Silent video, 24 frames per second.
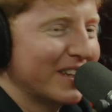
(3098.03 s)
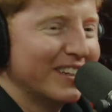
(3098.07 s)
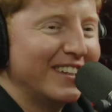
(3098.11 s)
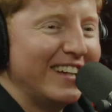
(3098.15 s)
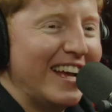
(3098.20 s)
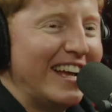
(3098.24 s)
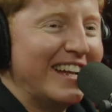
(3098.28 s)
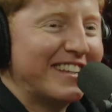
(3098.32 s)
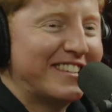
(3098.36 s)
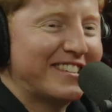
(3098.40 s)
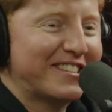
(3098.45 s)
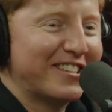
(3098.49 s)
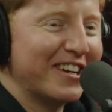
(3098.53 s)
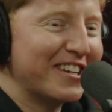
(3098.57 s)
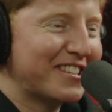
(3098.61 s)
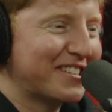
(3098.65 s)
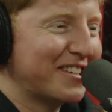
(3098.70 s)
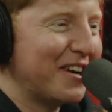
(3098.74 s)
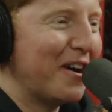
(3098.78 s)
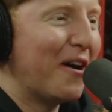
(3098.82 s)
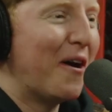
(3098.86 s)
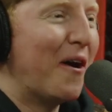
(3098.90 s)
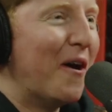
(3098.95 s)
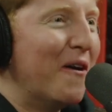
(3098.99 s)
It's just
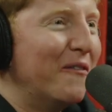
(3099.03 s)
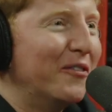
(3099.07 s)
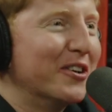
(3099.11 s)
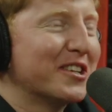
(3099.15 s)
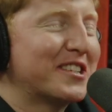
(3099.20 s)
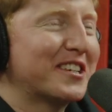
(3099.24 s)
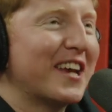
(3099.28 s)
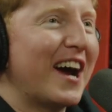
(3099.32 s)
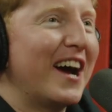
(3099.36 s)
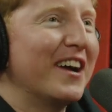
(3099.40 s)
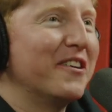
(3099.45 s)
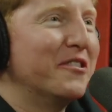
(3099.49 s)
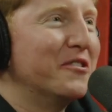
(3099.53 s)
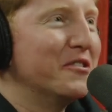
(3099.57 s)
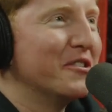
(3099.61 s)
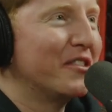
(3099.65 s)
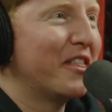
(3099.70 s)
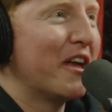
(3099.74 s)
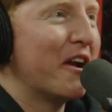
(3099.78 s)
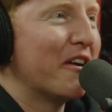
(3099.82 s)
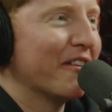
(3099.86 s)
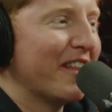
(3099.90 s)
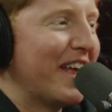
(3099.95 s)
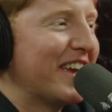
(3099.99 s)
a homeless guy who
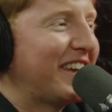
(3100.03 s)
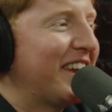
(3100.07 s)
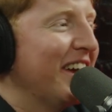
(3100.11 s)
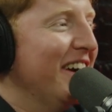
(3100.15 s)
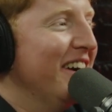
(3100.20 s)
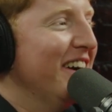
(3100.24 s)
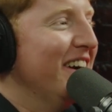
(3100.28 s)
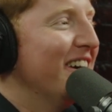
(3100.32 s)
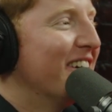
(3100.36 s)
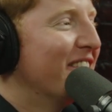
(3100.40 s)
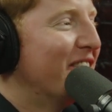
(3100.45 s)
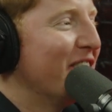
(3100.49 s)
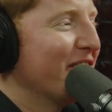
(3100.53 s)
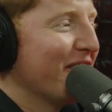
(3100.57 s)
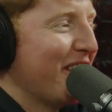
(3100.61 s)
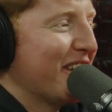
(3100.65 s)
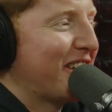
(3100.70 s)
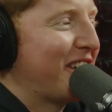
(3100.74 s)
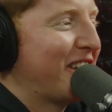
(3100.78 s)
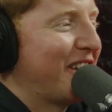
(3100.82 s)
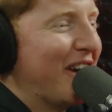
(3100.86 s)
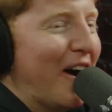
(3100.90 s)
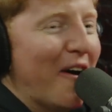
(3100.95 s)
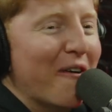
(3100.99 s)
they're
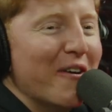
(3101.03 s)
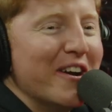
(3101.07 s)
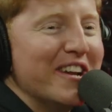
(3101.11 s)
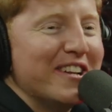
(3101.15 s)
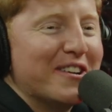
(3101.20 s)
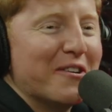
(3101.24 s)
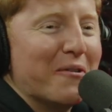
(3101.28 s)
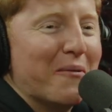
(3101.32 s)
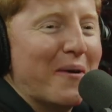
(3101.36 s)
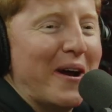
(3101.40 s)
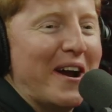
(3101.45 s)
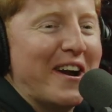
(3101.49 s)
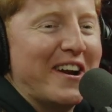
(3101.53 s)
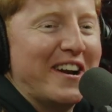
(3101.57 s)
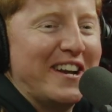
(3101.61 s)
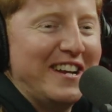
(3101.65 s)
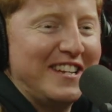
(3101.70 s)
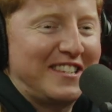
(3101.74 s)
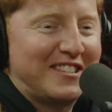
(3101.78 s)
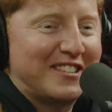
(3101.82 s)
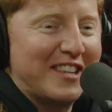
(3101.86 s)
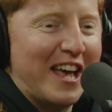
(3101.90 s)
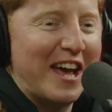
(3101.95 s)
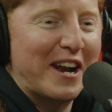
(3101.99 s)
like going to where he
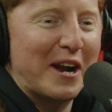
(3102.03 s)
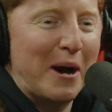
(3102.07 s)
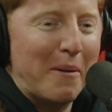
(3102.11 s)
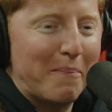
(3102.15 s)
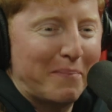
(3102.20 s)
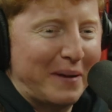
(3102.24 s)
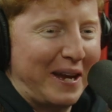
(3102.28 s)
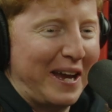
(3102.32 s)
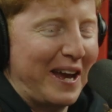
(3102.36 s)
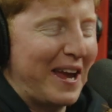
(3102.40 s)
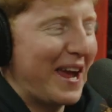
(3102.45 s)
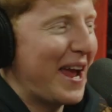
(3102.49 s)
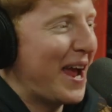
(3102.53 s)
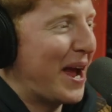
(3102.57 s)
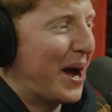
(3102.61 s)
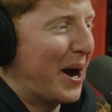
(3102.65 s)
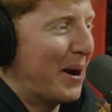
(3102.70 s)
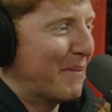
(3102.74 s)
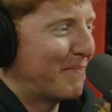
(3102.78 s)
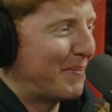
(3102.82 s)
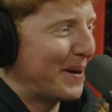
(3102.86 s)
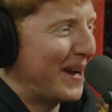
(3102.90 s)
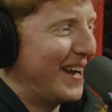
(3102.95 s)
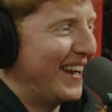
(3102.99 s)
set up
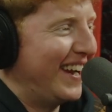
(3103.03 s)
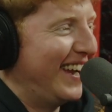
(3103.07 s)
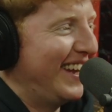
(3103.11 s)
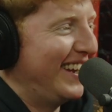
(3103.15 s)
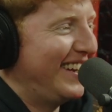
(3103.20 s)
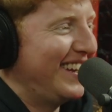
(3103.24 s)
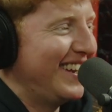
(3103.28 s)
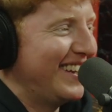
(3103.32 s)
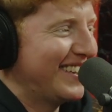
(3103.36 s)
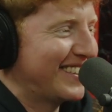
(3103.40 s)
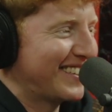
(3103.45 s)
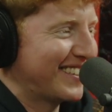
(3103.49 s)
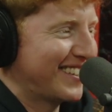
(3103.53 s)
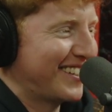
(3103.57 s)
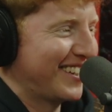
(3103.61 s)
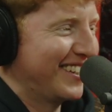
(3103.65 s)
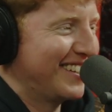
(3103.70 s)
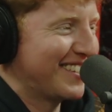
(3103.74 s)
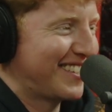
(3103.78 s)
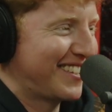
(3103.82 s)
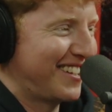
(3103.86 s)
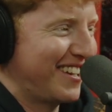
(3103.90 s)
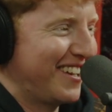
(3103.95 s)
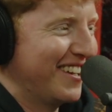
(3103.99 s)
camp, and it's
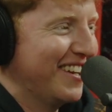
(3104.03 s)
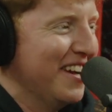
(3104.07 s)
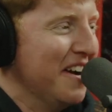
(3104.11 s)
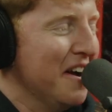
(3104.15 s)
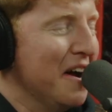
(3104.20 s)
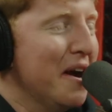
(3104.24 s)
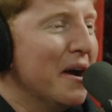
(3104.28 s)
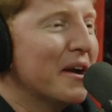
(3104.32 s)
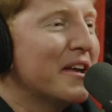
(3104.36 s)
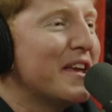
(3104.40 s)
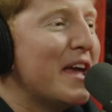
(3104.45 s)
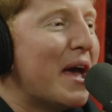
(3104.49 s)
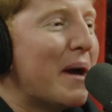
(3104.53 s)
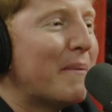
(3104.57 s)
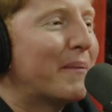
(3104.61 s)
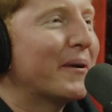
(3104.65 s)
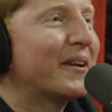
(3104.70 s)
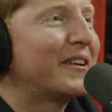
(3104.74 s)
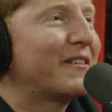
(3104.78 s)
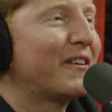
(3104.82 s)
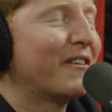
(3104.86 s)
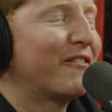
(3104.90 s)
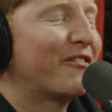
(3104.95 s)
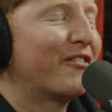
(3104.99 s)
just
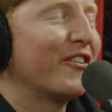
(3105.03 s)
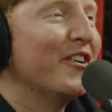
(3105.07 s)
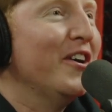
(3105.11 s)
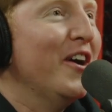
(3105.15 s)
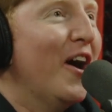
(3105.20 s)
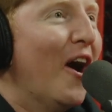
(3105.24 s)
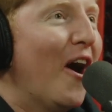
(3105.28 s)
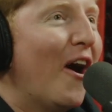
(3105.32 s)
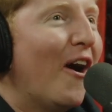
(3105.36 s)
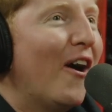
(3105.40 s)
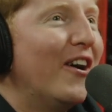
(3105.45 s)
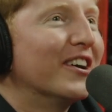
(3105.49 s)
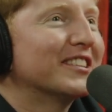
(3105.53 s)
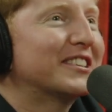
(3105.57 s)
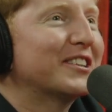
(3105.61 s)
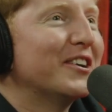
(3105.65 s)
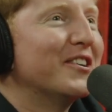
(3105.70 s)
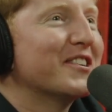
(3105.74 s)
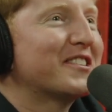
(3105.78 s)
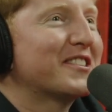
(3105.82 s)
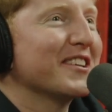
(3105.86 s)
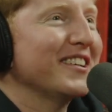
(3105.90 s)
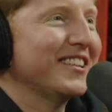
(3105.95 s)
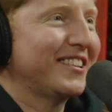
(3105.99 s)
but also
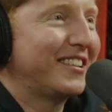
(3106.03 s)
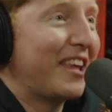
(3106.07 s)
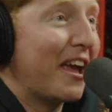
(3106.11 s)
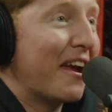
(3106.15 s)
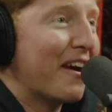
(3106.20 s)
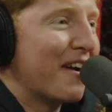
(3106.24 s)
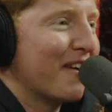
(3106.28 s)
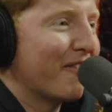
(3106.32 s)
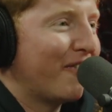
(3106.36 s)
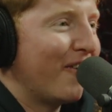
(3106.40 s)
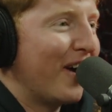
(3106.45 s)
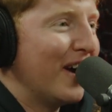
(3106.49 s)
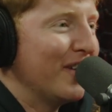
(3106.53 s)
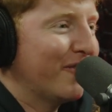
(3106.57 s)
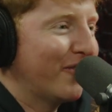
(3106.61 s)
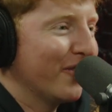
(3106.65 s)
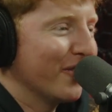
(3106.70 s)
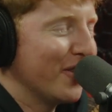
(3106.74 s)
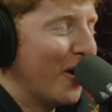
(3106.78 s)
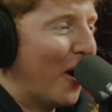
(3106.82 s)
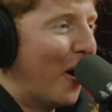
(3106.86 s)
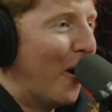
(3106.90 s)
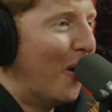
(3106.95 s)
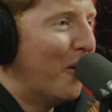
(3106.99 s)
it's like terrifying for
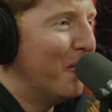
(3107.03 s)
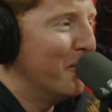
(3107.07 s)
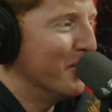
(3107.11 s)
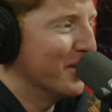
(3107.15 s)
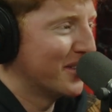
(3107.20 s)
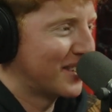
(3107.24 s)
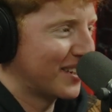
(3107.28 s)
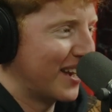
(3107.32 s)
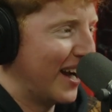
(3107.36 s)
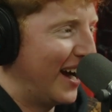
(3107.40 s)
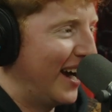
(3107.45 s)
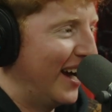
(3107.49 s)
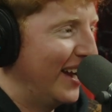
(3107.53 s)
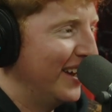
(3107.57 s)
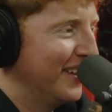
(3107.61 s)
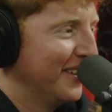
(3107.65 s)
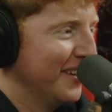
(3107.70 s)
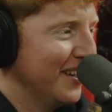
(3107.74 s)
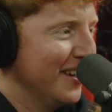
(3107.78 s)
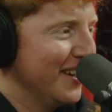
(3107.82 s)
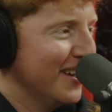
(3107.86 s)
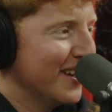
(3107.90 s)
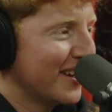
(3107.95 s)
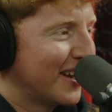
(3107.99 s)
the homeless guy
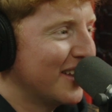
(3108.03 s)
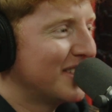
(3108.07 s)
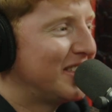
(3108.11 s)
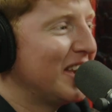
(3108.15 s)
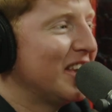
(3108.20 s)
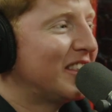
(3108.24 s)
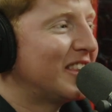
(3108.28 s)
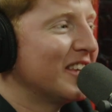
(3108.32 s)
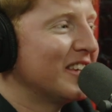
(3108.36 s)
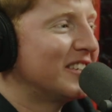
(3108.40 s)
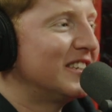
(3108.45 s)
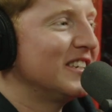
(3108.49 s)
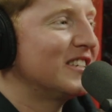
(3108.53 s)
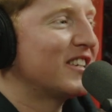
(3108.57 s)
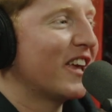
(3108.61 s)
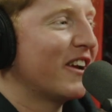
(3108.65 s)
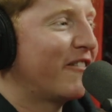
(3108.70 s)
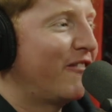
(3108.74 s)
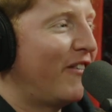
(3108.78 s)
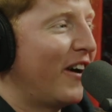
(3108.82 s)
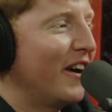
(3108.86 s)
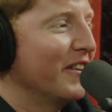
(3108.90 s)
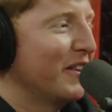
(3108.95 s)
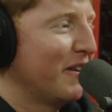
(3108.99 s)
because he thinks he's like
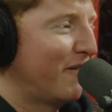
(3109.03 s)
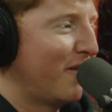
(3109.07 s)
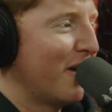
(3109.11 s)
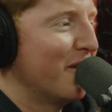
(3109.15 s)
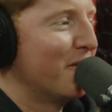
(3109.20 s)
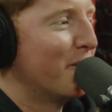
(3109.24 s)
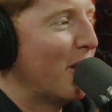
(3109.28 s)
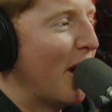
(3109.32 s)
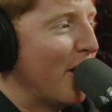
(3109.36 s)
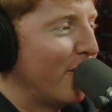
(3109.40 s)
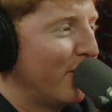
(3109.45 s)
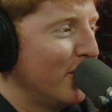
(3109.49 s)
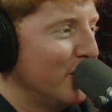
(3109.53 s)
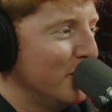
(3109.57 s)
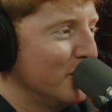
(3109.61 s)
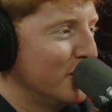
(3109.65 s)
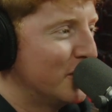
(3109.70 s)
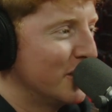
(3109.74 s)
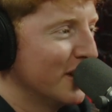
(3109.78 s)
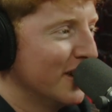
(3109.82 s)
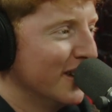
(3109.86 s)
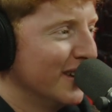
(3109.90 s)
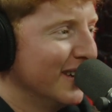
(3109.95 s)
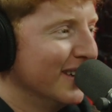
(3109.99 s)
finally found
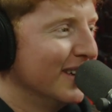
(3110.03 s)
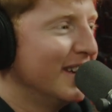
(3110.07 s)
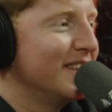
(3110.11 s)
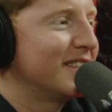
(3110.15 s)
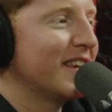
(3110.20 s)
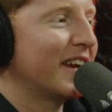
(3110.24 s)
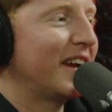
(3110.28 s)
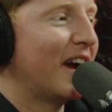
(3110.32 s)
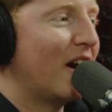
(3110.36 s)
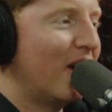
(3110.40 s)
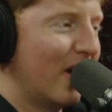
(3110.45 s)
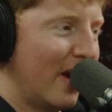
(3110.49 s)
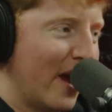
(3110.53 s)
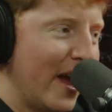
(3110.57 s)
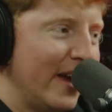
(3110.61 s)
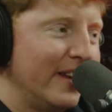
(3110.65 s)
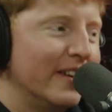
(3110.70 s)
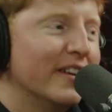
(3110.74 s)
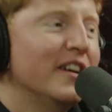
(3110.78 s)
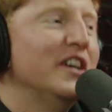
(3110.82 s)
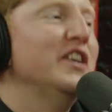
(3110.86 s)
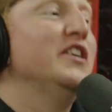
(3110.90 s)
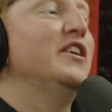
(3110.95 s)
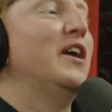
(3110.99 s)
refuge. He's like, all right,
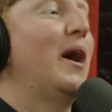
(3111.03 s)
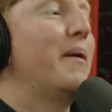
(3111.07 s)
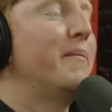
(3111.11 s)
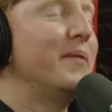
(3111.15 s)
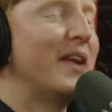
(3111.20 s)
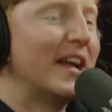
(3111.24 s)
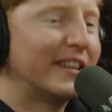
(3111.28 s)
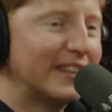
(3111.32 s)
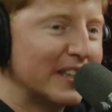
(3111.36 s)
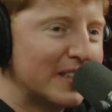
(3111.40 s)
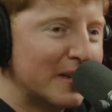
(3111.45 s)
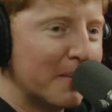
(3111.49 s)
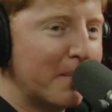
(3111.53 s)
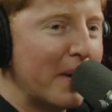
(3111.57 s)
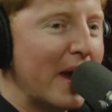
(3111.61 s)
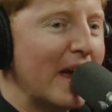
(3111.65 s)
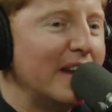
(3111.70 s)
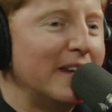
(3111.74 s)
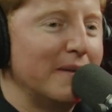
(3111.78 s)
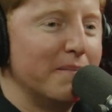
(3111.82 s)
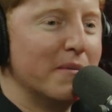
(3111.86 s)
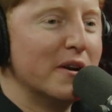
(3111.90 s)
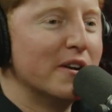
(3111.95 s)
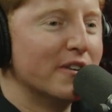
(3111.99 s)
I've been at this
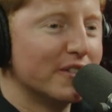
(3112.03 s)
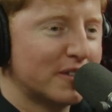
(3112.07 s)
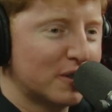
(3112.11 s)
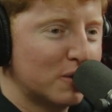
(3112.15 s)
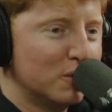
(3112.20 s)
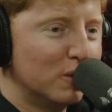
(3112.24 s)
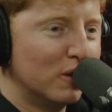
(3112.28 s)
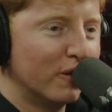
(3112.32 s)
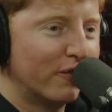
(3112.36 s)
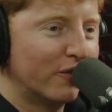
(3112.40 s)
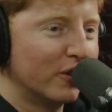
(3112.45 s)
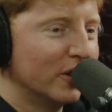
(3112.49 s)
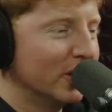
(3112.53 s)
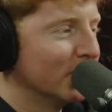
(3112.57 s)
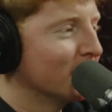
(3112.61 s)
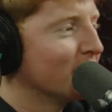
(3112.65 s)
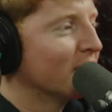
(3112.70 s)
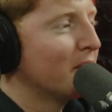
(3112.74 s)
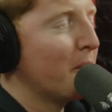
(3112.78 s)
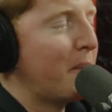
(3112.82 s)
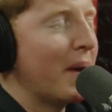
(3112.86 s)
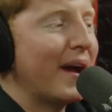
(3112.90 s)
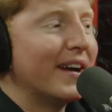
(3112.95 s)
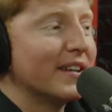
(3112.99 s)
abandoned middle school for
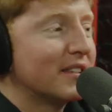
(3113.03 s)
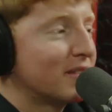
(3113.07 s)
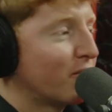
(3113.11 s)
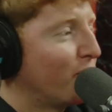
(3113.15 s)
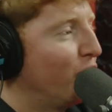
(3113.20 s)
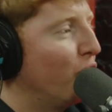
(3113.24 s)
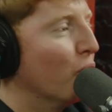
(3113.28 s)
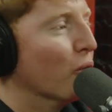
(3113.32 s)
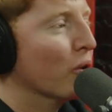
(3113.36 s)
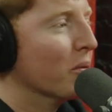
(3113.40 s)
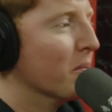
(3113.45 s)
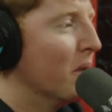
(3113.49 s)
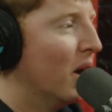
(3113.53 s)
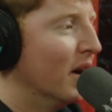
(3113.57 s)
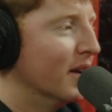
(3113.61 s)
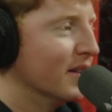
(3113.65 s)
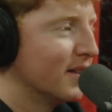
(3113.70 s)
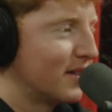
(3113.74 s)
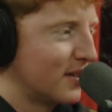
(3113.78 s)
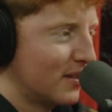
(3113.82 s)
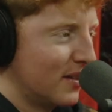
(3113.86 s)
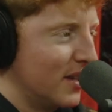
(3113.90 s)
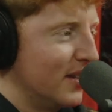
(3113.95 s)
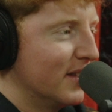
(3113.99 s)
the past 4
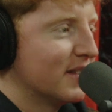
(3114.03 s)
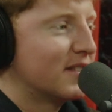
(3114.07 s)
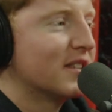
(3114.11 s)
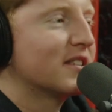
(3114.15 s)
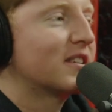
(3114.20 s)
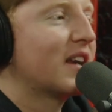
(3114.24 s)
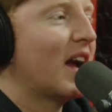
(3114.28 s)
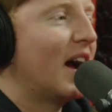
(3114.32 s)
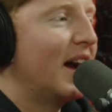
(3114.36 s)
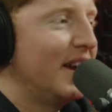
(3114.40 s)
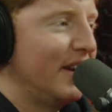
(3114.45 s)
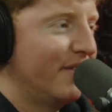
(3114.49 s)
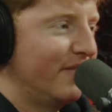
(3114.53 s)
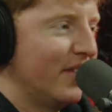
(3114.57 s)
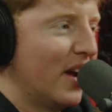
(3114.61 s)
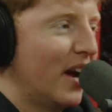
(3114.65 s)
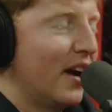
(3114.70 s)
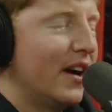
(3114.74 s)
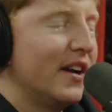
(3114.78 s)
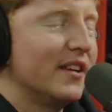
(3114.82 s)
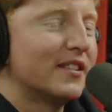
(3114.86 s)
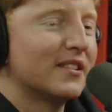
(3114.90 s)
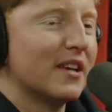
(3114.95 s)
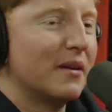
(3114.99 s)
months. This is kind of
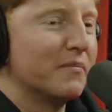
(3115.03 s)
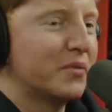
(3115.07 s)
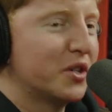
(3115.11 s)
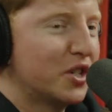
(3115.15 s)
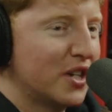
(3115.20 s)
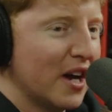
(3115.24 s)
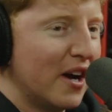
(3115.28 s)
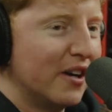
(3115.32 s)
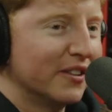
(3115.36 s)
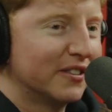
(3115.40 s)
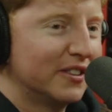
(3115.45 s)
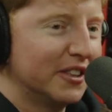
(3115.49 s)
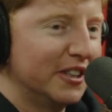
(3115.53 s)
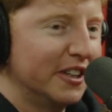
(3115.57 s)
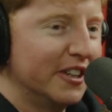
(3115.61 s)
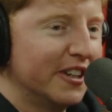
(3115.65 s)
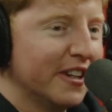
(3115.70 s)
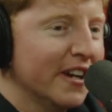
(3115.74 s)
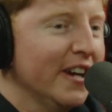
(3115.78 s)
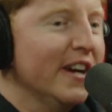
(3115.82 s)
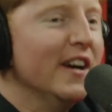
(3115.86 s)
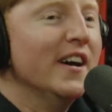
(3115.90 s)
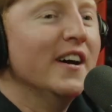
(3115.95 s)
nice. I'm sheltered.